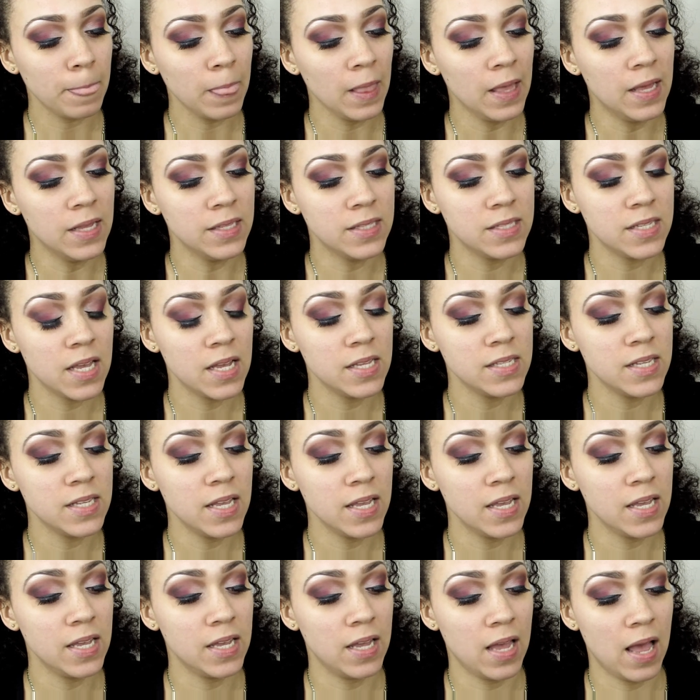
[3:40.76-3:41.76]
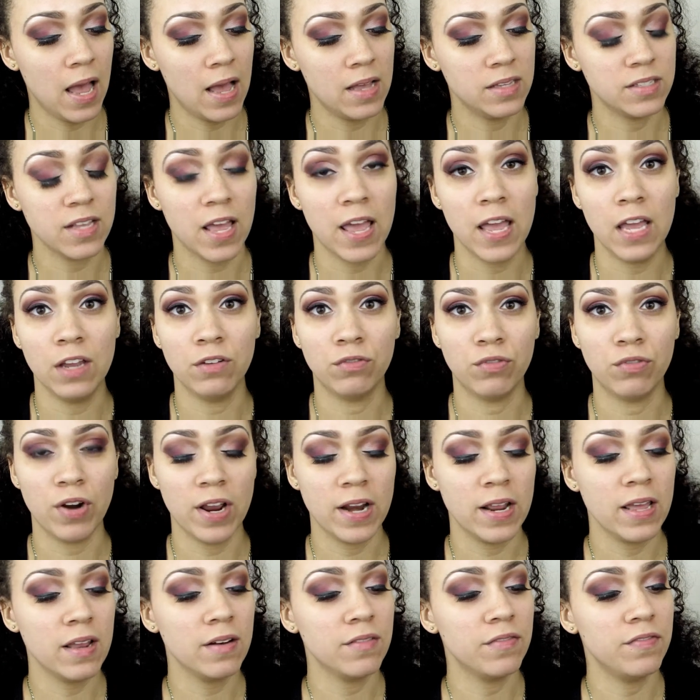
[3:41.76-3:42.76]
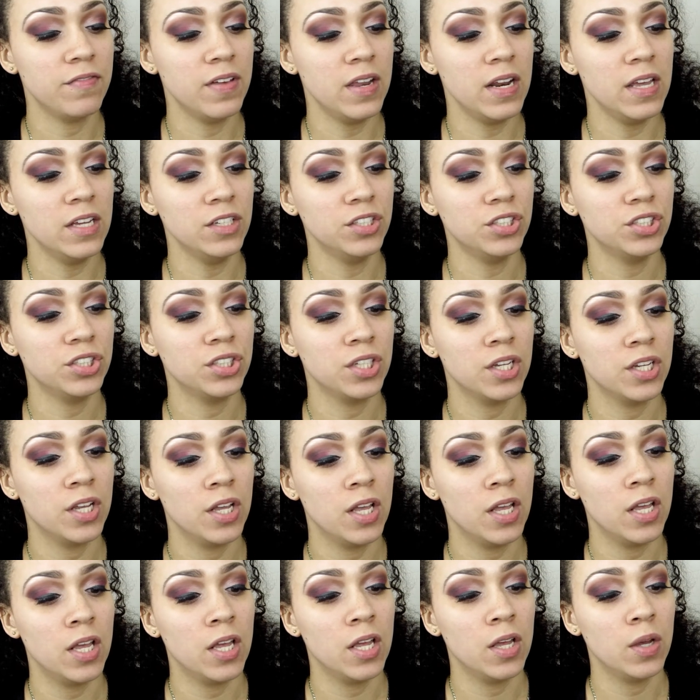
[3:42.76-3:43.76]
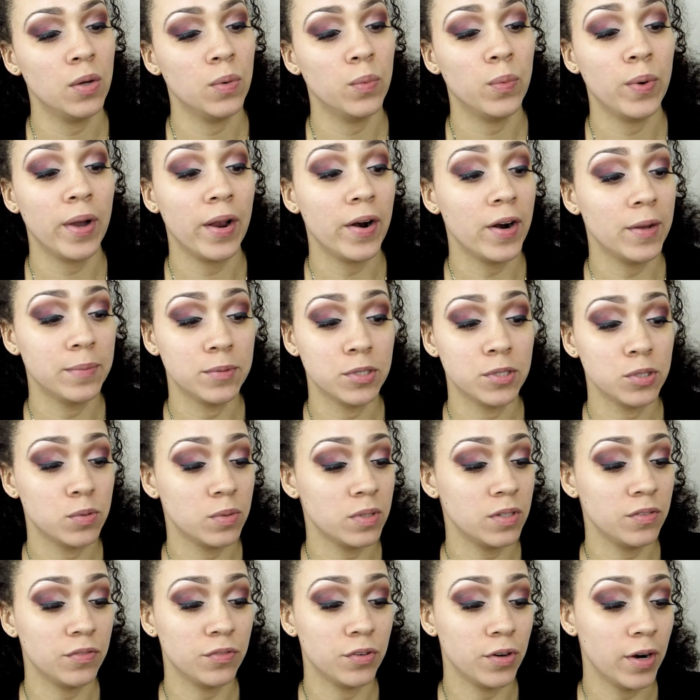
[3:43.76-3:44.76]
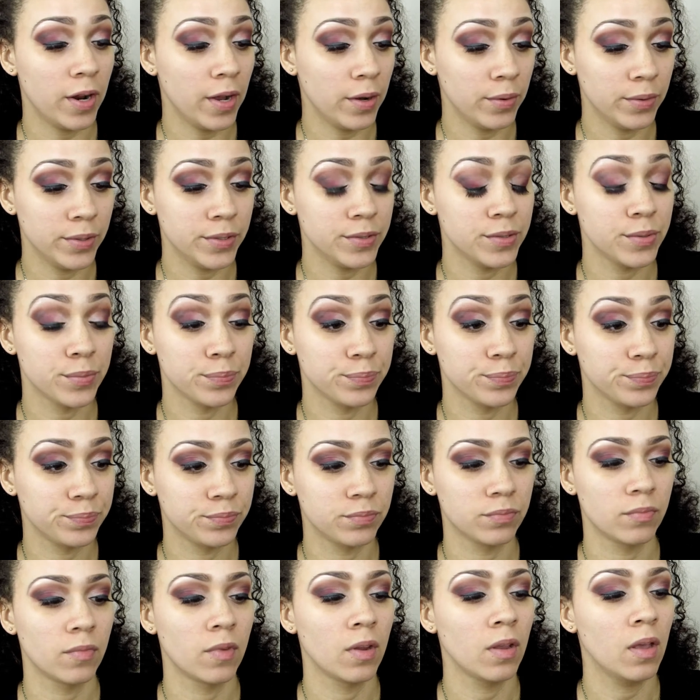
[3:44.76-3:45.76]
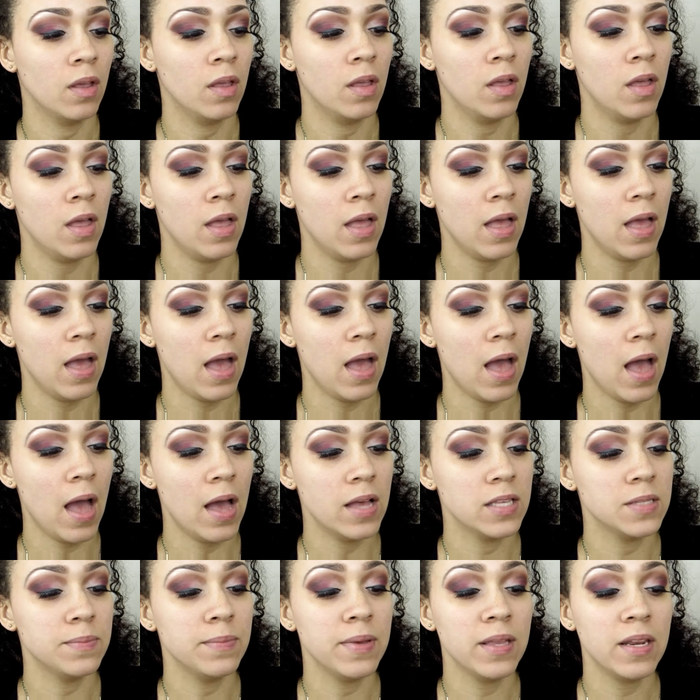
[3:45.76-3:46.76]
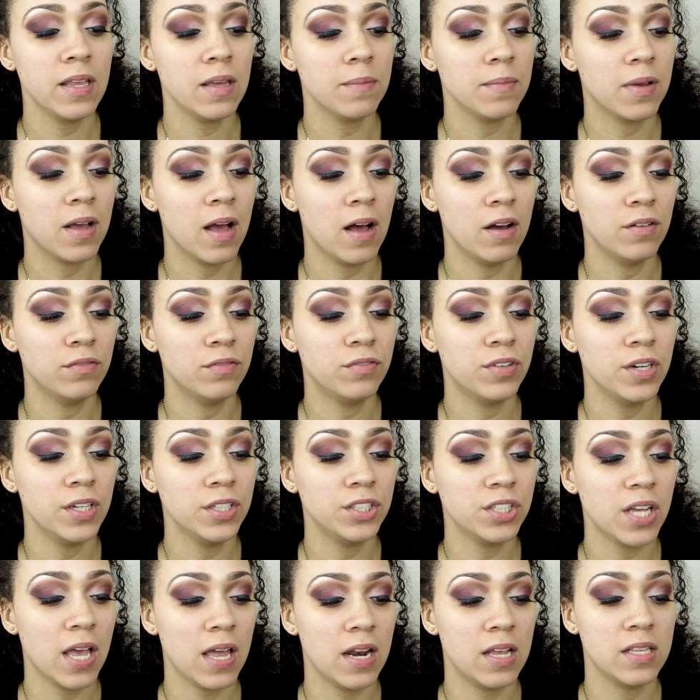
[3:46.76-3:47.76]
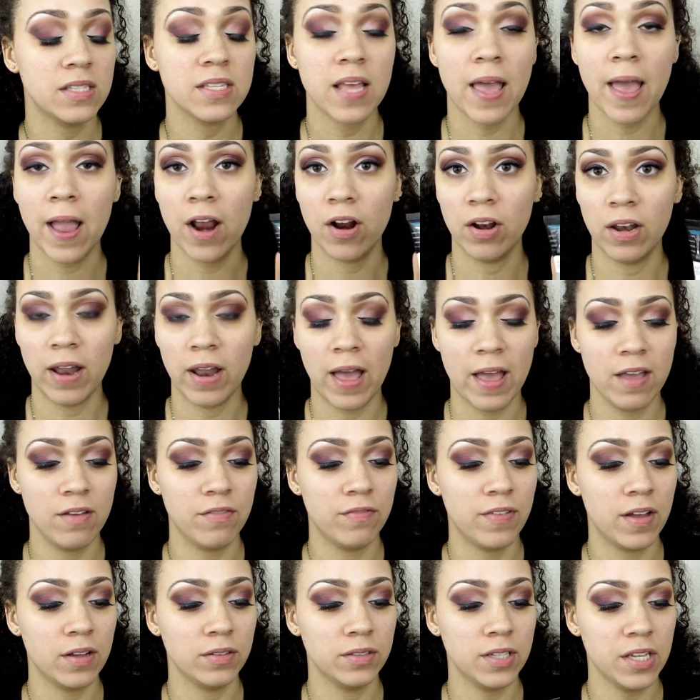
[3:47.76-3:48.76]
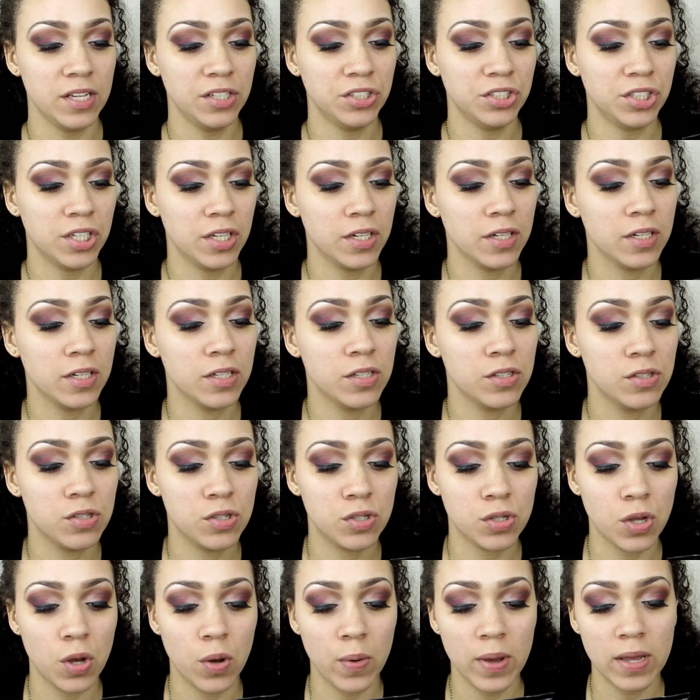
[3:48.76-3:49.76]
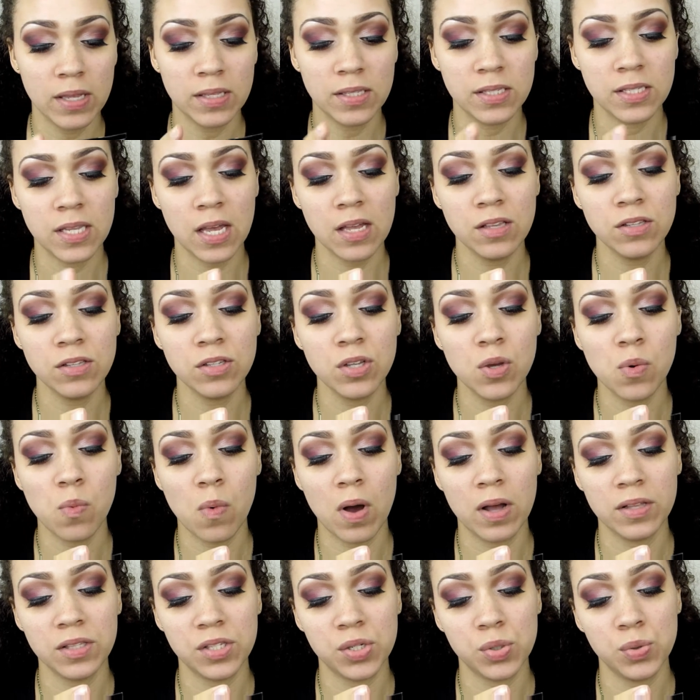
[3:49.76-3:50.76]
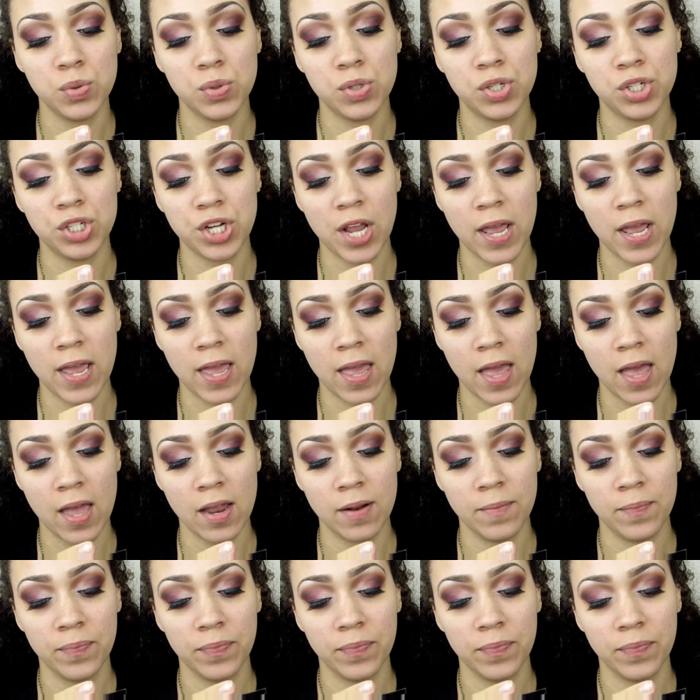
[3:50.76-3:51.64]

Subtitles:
it says it has a radiant finish, wear up to 24 hours. It has medium coverage, and it's air light foundation. So it says you want to shake it.